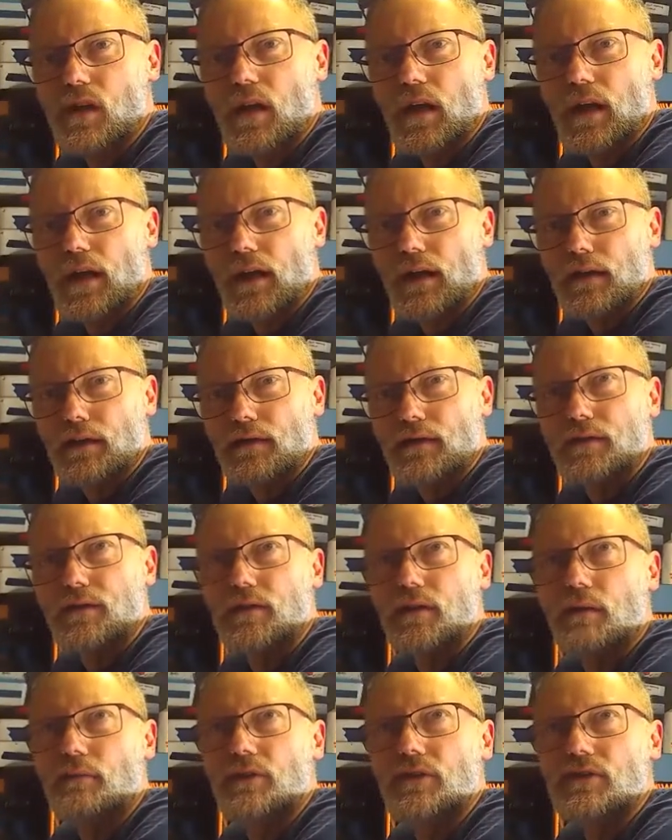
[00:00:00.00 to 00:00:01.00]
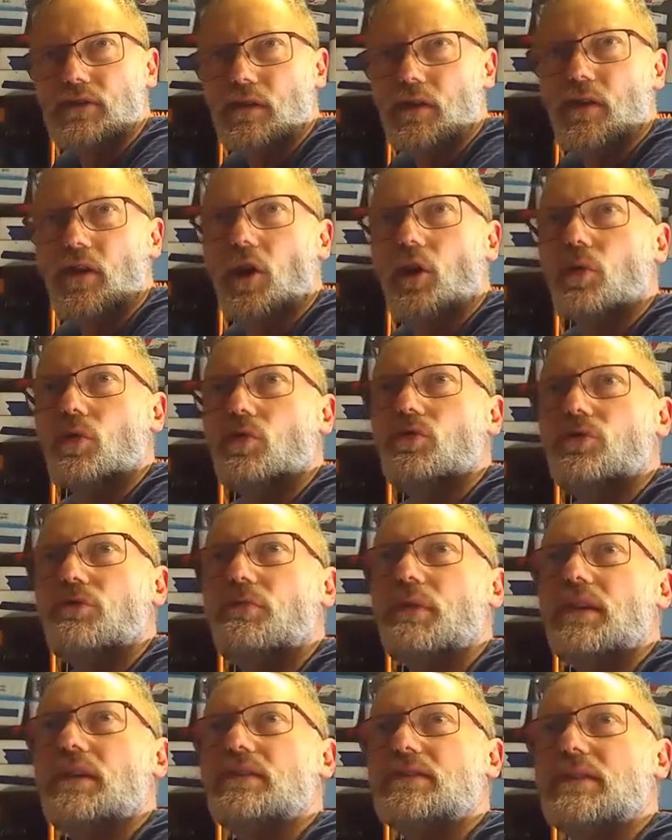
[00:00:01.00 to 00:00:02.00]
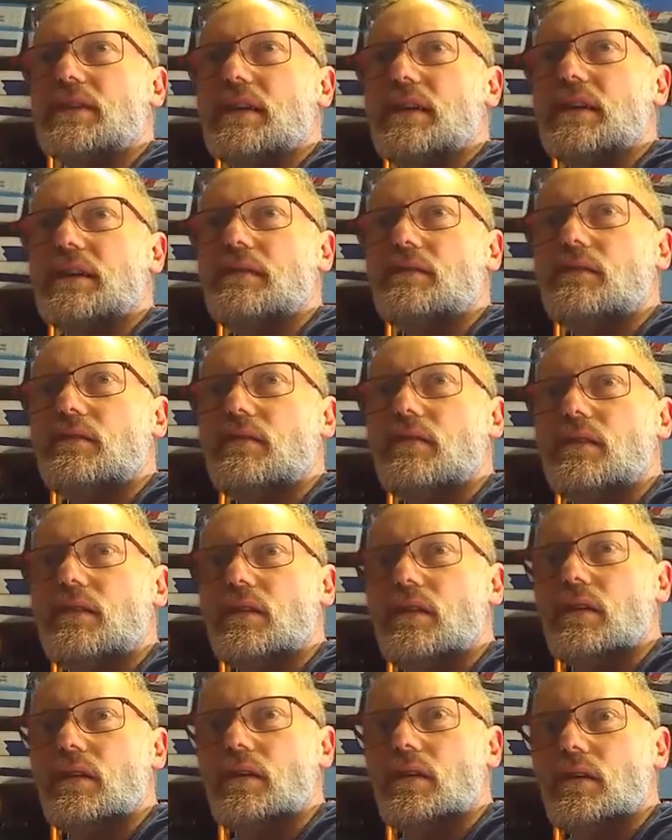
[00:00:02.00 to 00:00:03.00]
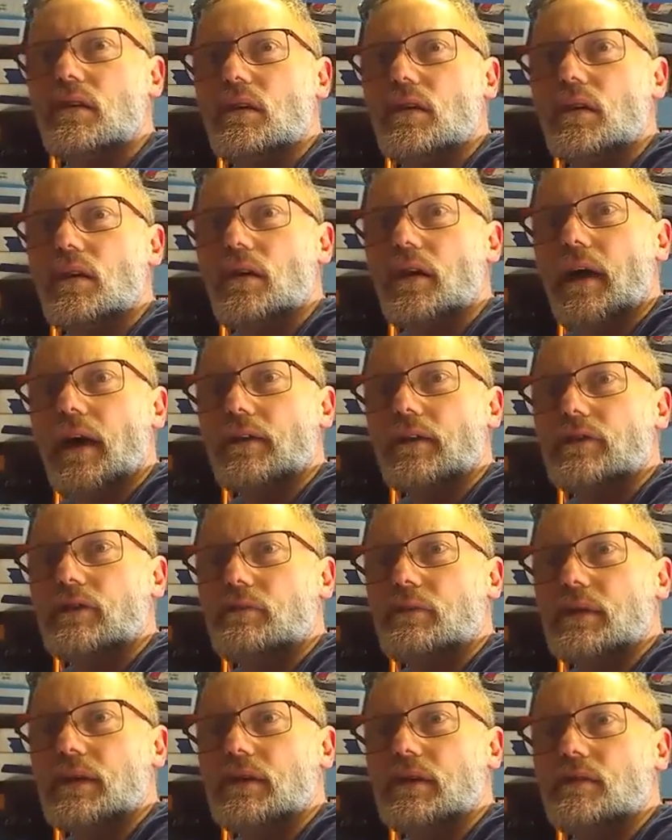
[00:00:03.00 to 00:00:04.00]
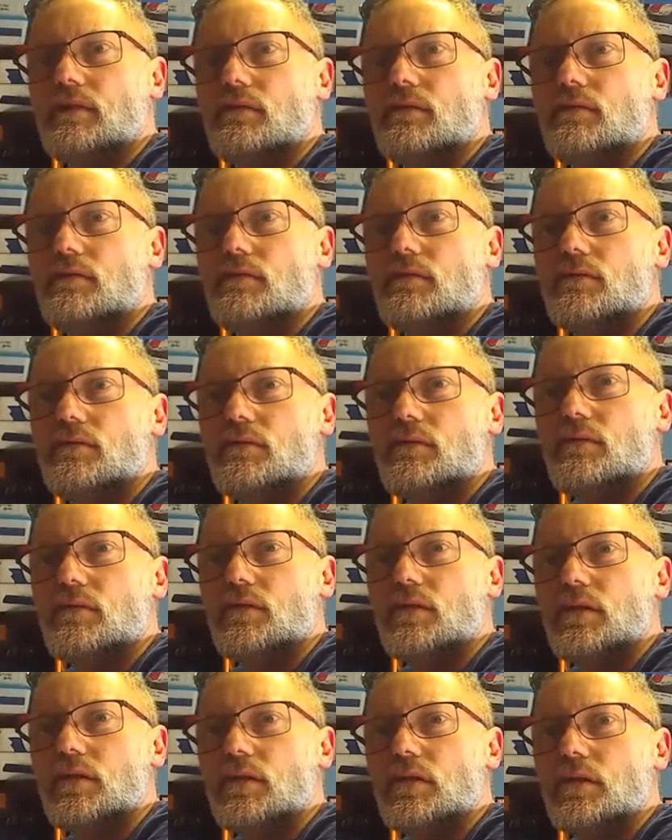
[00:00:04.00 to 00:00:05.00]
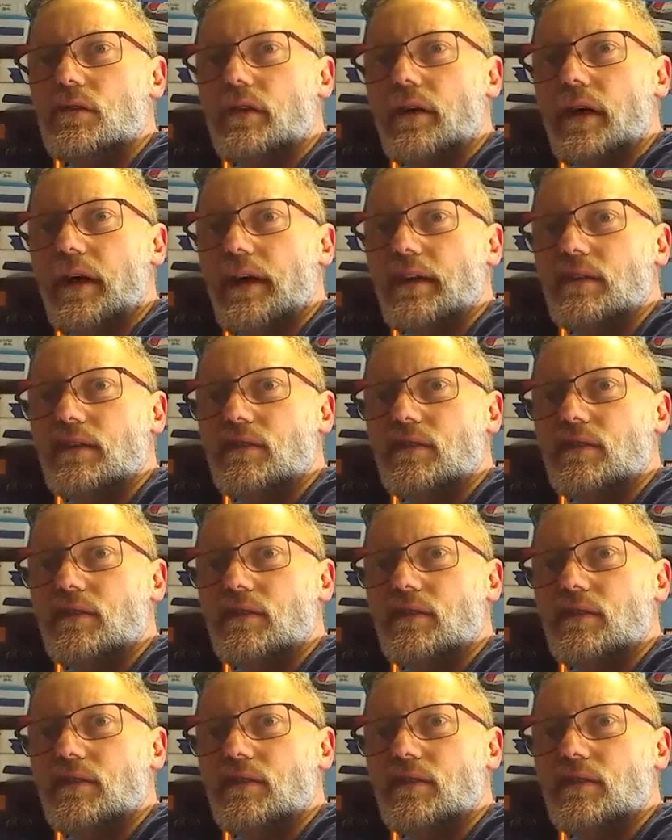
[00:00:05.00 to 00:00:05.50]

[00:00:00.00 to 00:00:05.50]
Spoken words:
and I'm using an old PC. It has to be 8